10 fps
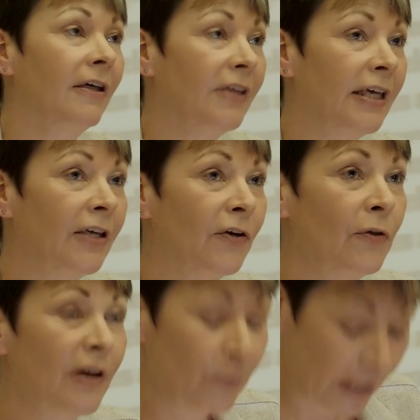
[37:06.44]
the
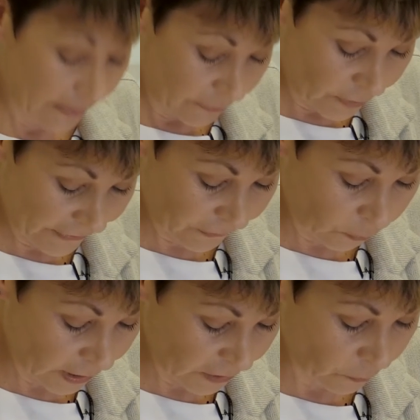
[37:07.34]
EU, then we risk
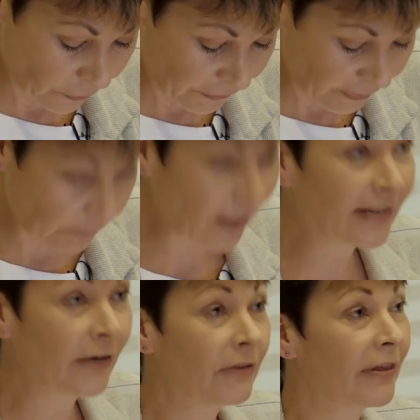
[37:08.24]
World War III. Well, I
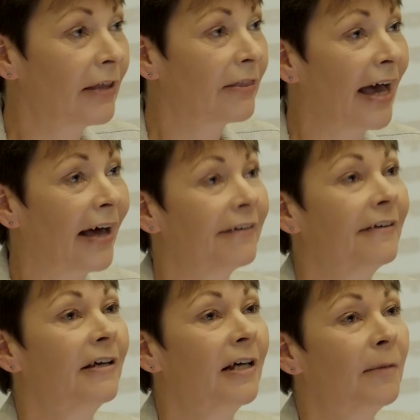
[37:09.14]
don't think that.
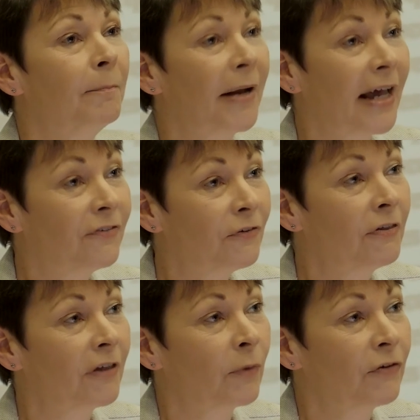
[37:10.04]
But I do
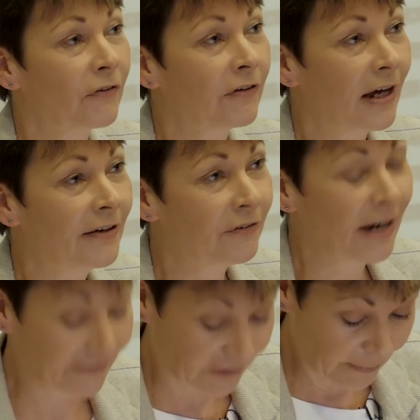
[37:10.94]
think we shouldn't
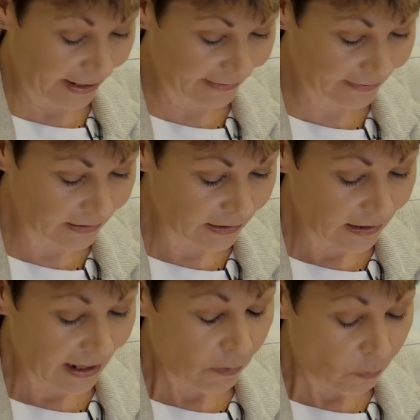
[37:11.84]
underestimate
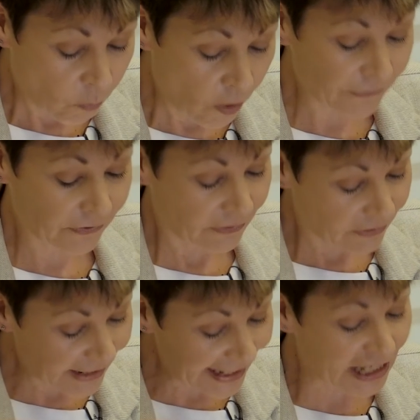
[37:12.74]
what
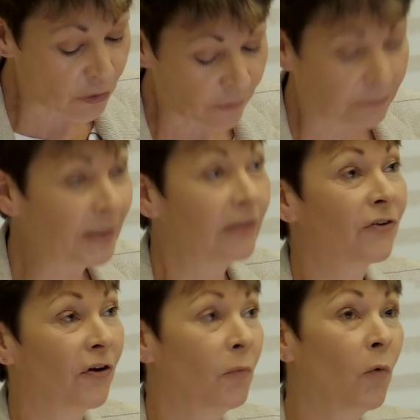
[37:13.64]
the EU was
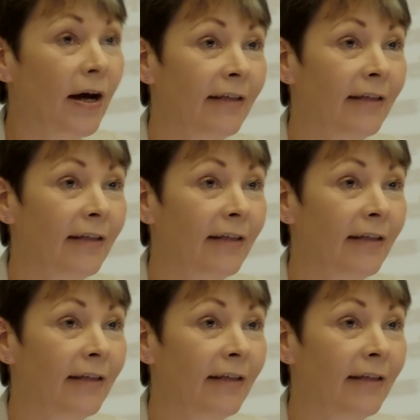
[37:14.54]
built on and why